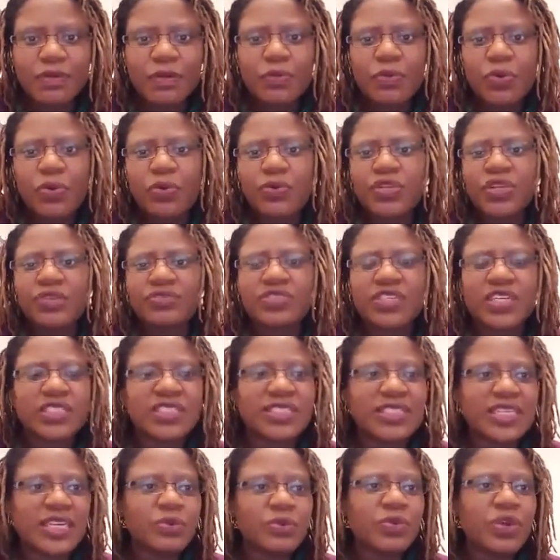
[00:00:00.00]
People could have
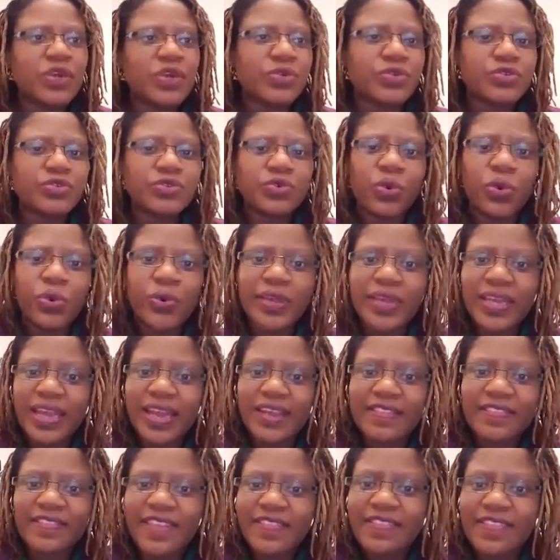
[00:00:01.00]
just said, we're not going,
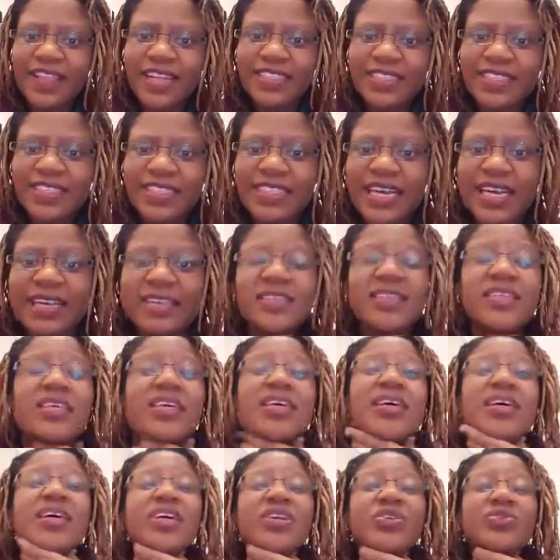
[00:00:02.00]
and then that's done.
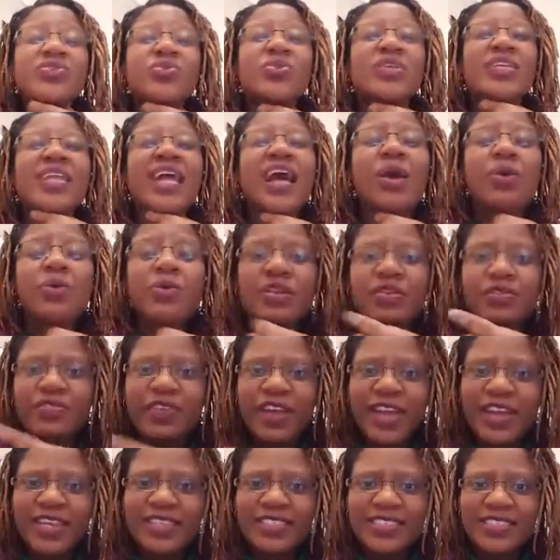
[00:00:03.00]
So now
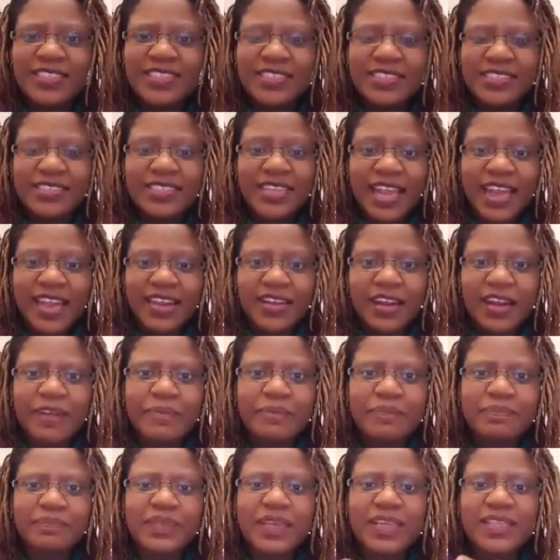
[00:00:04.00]
we've had
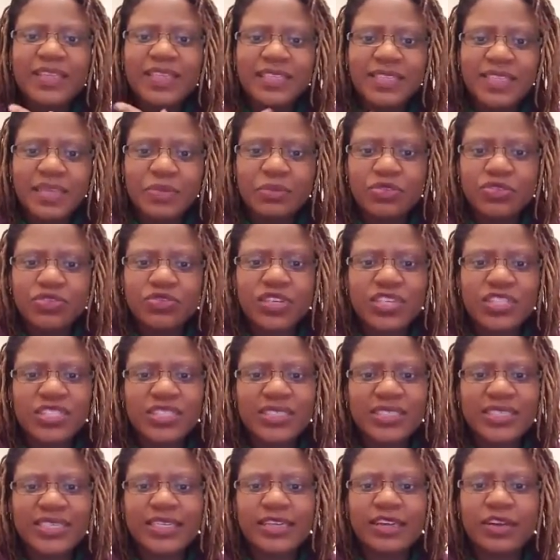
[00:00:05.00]
NERA and the
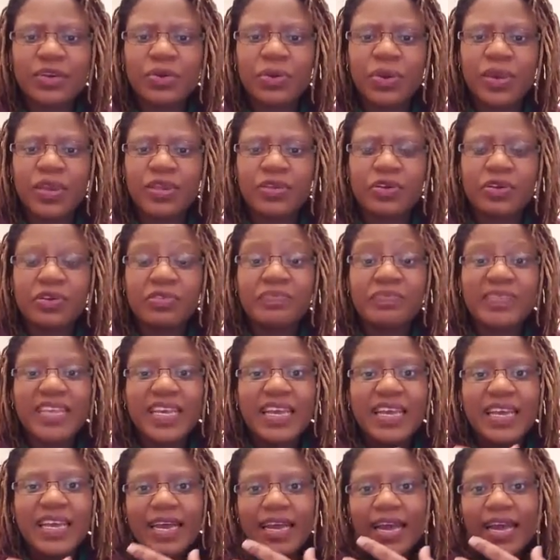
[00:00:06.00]
demonstrations that are going on.